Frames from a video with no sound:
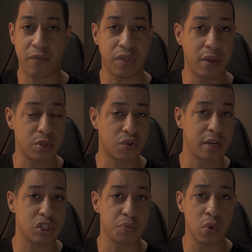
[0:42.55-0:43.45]
Everything was
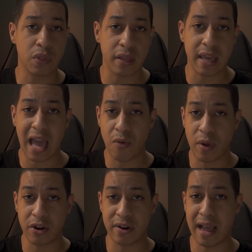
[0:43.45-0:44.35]
running smoothly. I
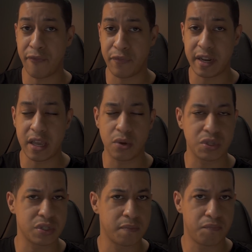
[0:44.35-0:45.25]
rendered out
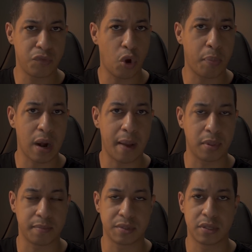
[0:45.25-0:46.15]
videos, no
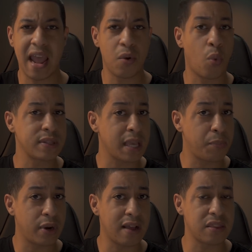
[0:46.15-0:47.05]
problems. And once I
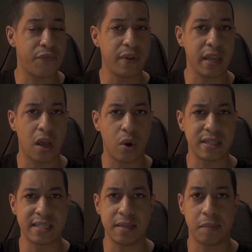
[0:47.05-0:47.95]
put out the video,
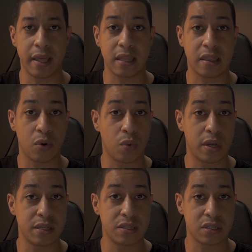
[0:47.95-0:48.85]
it seemed like there
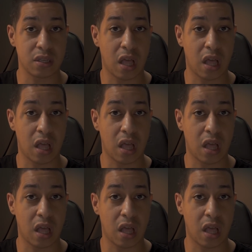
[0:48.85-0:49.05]
was